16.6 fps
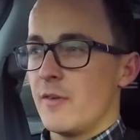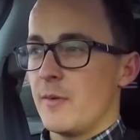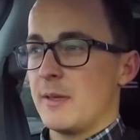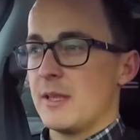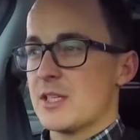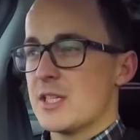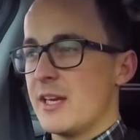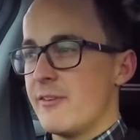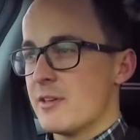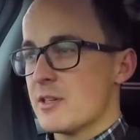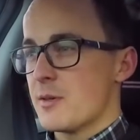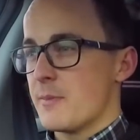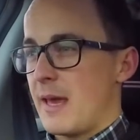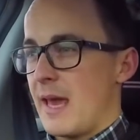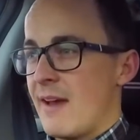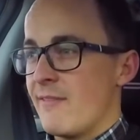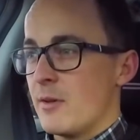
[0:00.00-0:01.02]
I mean, the steering's a
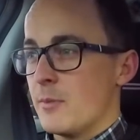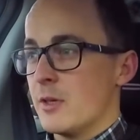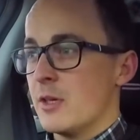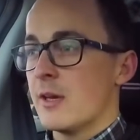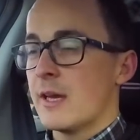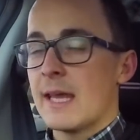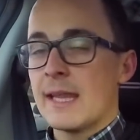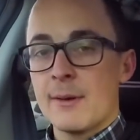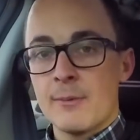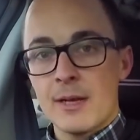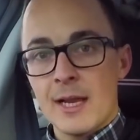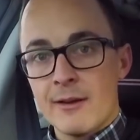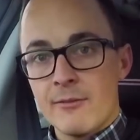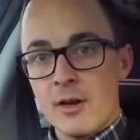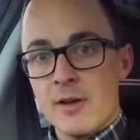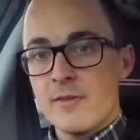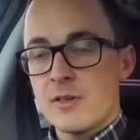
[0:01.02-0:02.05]
bit heavy, but you get that with
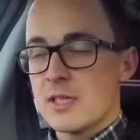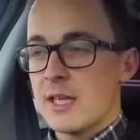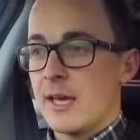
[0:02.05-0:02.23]
Land Rovers.